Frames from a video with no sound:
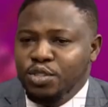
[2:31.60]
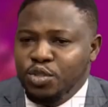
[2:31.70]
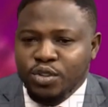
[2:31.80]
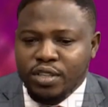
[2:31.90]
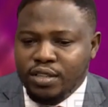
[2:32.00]
because
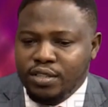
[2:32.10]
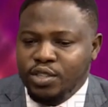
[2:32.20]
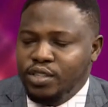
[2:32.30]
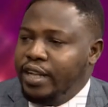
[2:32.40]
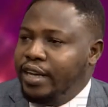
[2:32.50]
the truth is,
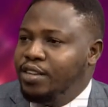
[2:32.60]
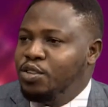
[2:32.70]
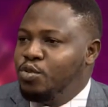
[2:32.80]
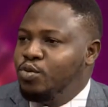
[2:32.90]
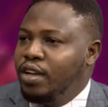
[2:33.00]
it's just like
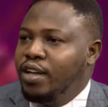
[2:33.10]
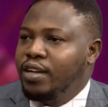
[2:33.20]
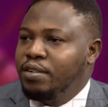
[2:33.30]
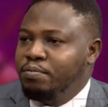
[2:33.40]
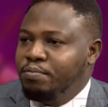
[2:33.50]
you
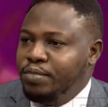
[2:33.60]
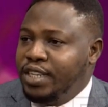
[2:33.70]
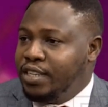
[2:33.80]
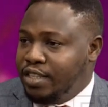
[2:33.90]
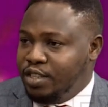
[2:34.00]
uh,
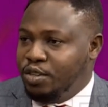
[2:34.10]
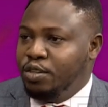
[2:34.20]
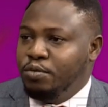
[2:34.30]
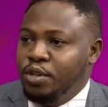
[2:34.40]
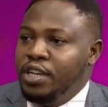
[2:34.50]
being
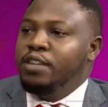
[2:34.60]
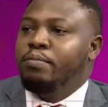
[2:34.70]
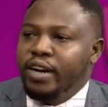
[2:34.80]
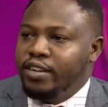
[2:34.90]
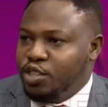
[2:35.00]
in a
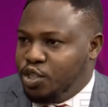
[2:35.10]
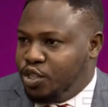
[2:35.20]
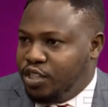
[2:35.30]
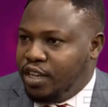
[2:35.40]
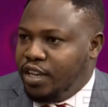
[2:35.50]

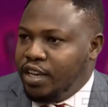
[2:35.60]
marriage,